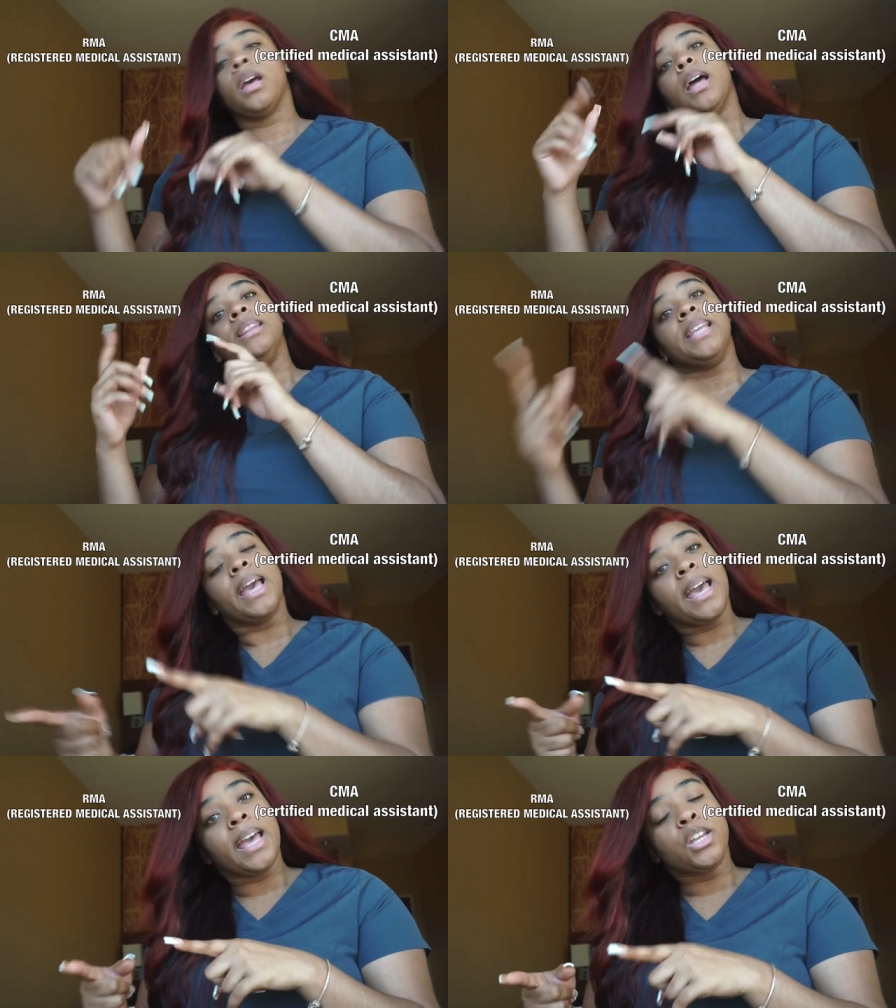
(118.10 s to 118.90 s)

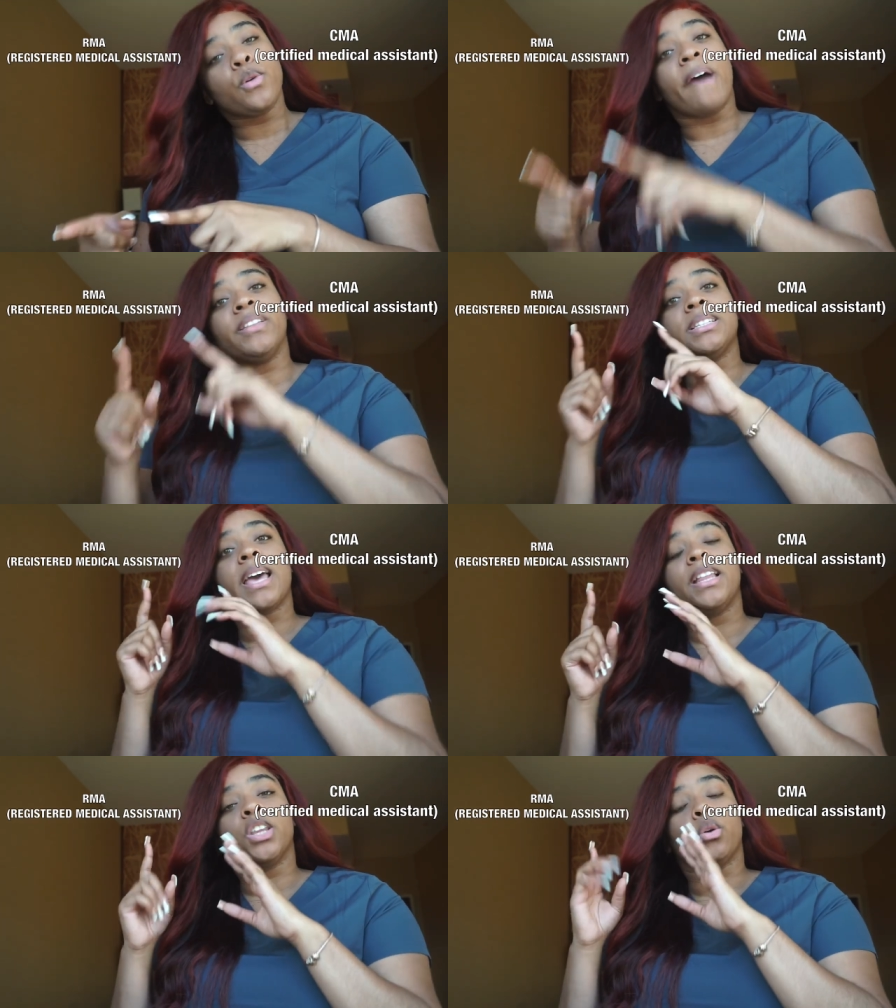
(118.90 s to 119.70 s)
Then you have to
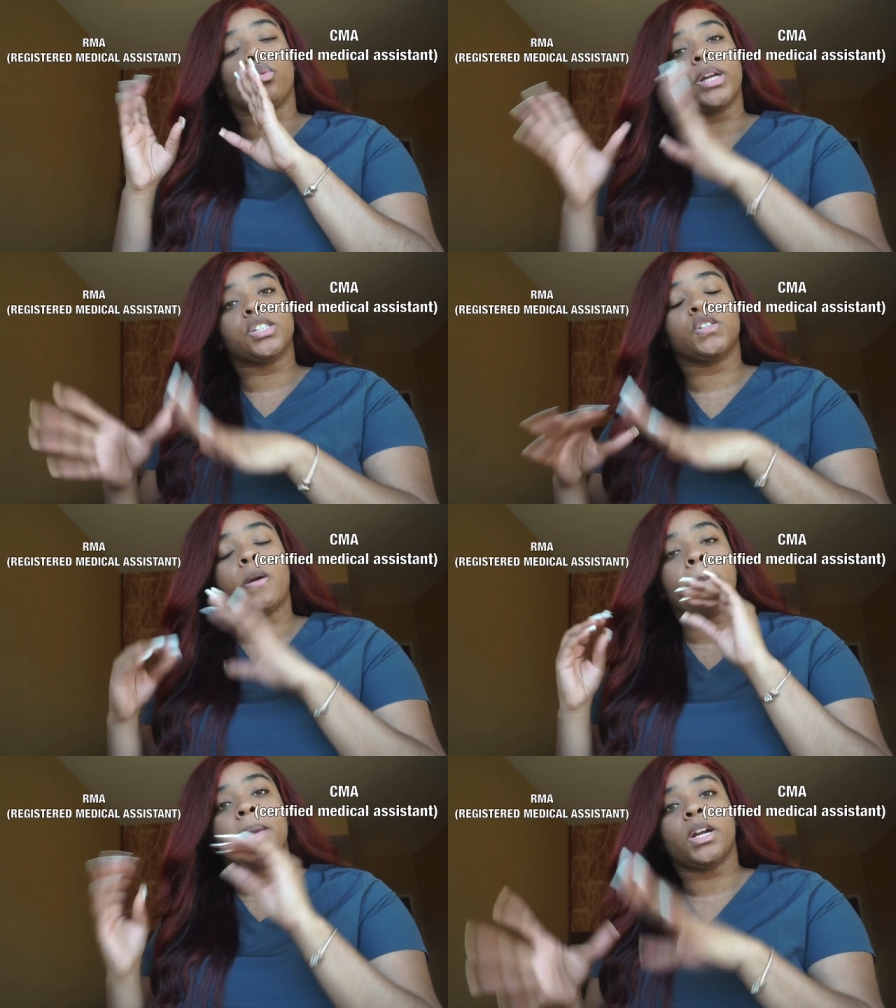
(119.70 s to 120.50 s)
take the
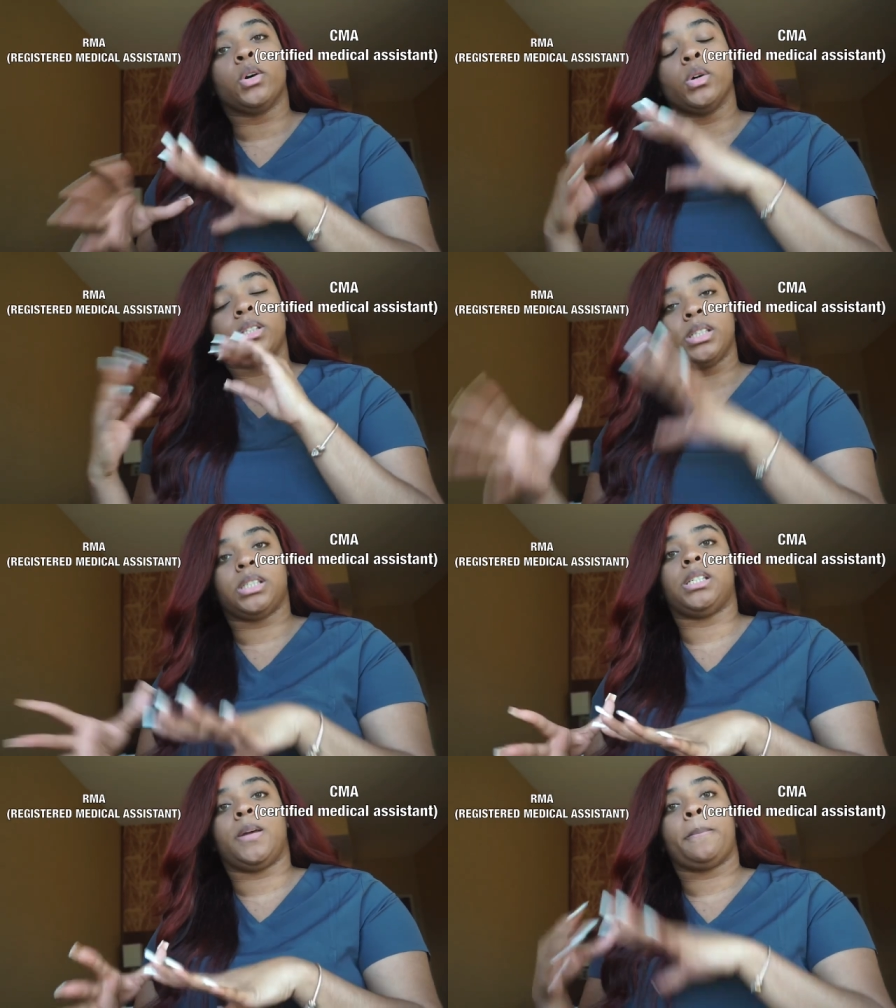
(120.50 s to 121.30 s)
registered medical
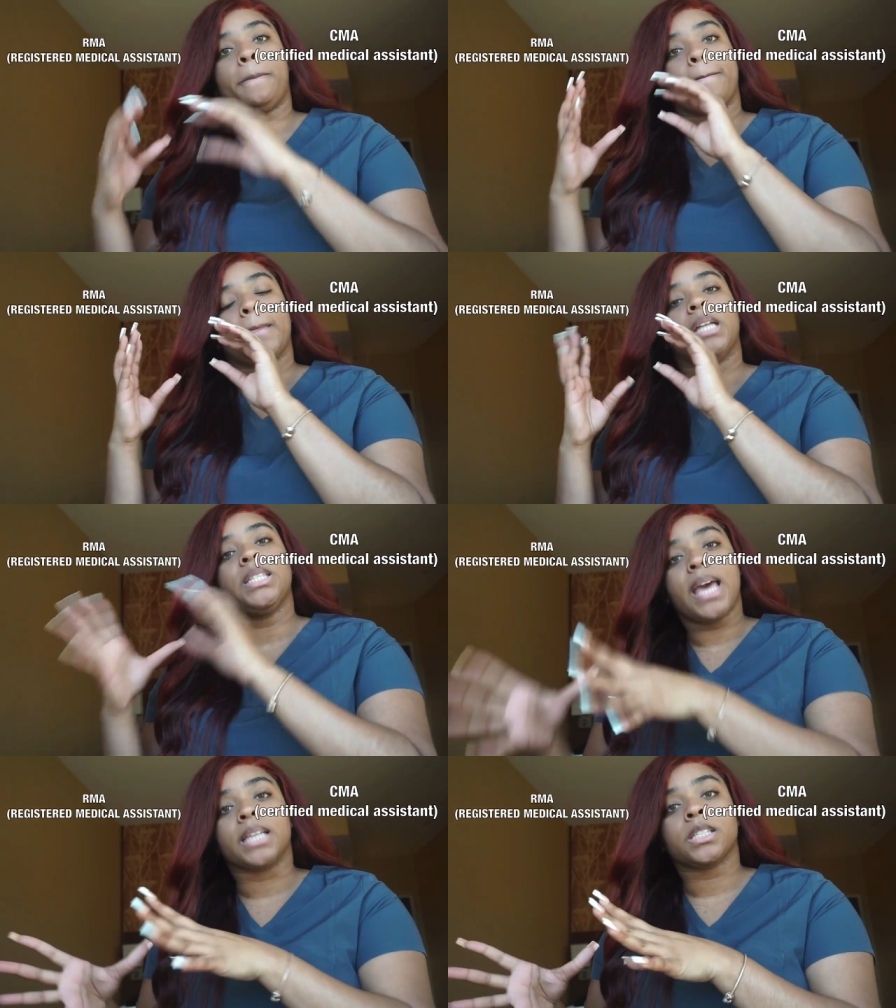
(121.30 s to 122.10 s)
assistant
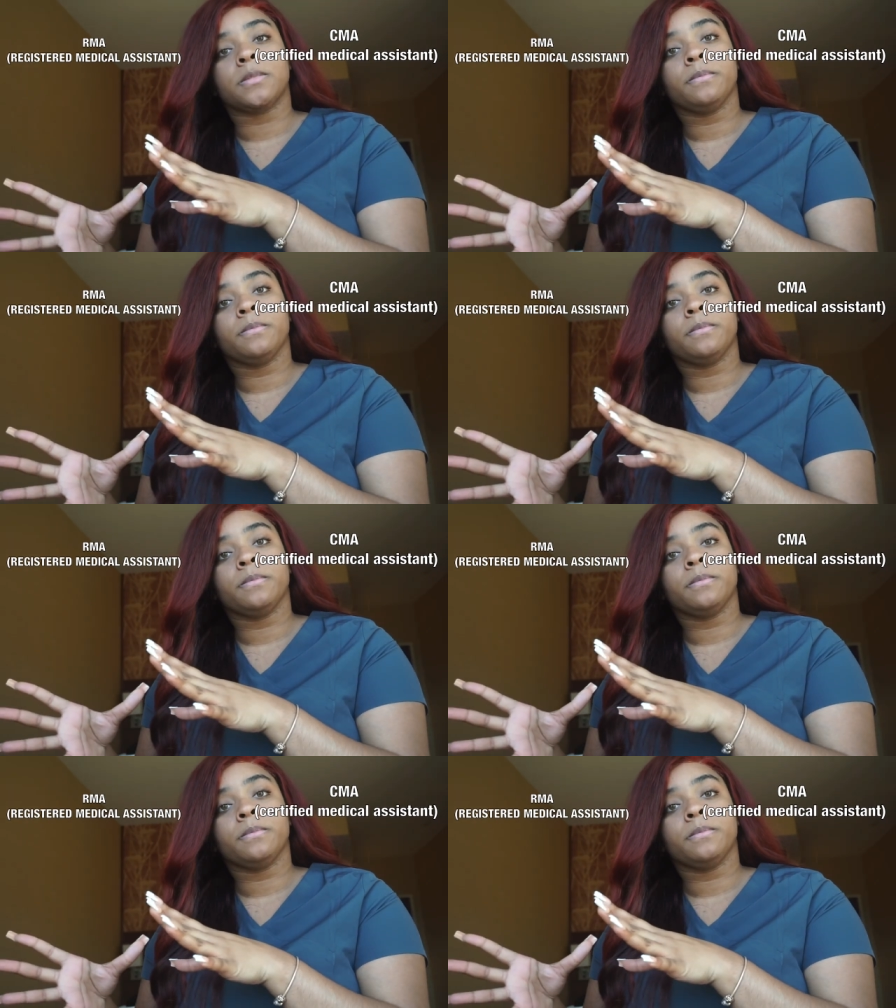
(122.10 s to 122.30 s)
test.